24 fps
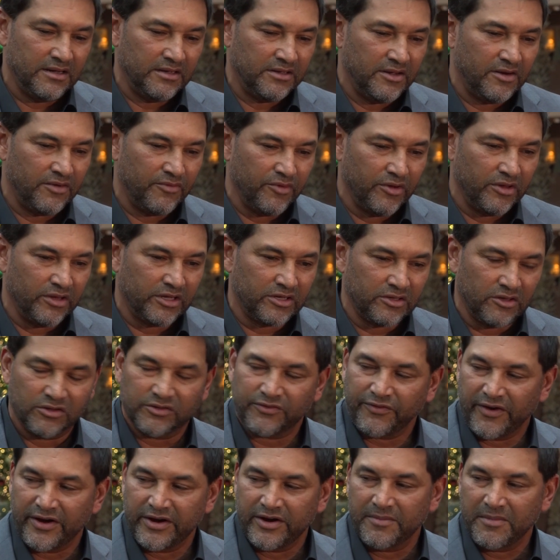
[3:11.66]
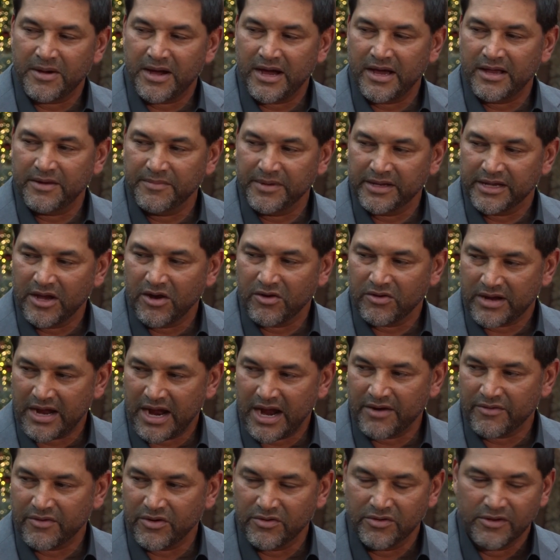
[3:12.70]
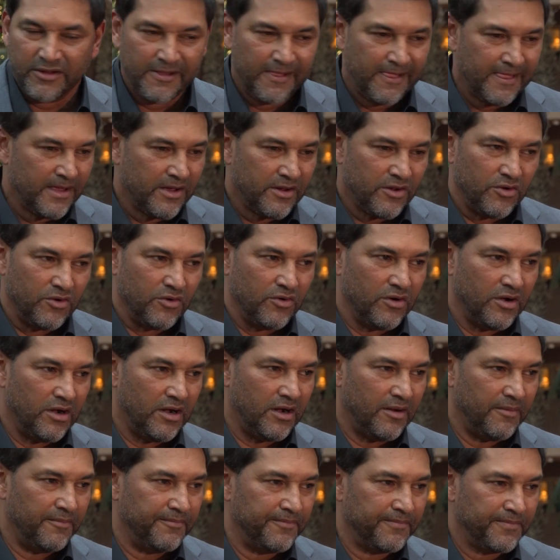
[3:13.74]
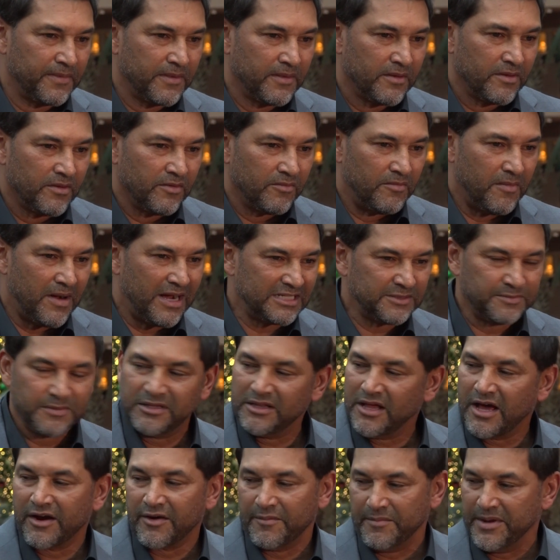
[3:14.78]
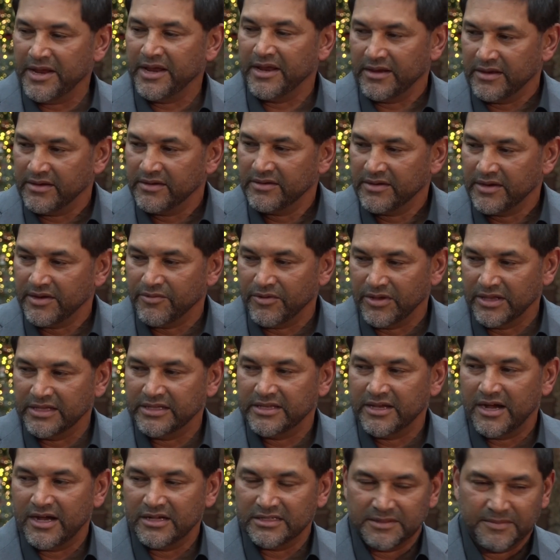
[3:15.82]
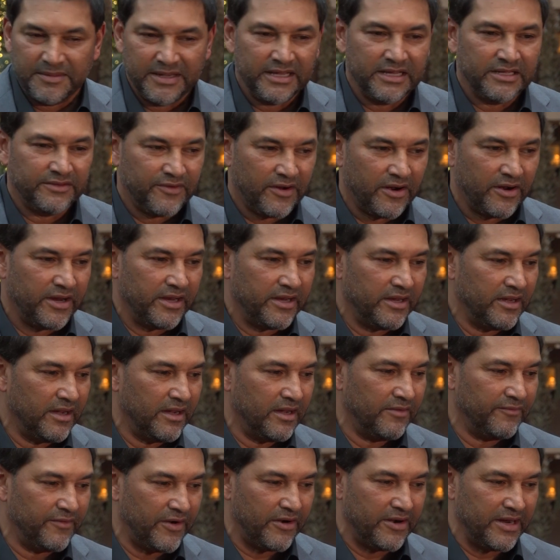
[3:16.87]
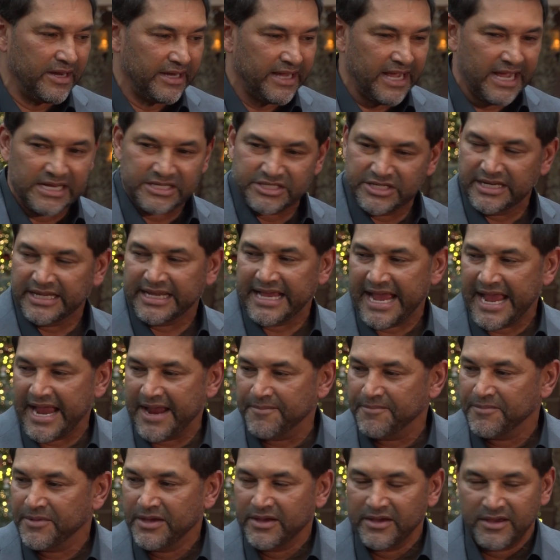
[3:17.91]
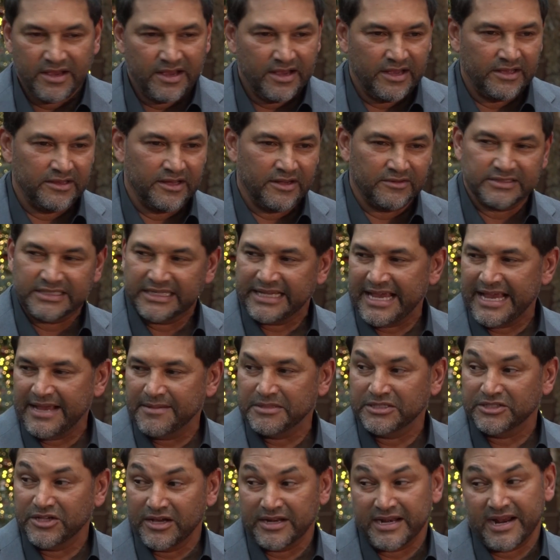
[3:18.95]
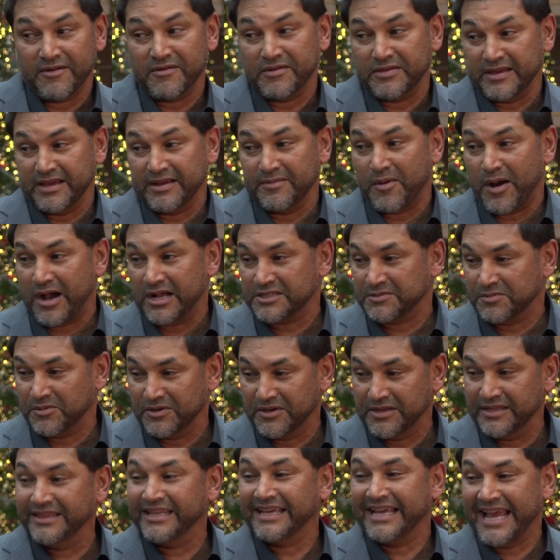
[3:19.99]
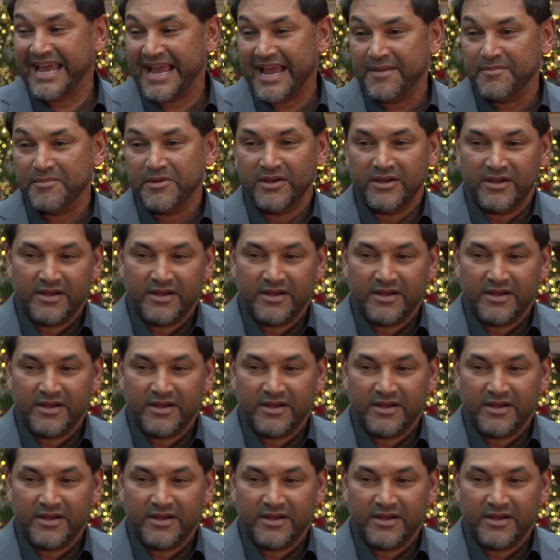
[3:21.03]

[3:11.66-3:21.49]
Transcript: you know, really close friend of mine, Miguel Cairo, who reminds me a lot of me. He really does. I mean, he's very, very engaged in the game. He loves the game. He's done everything possible in the game.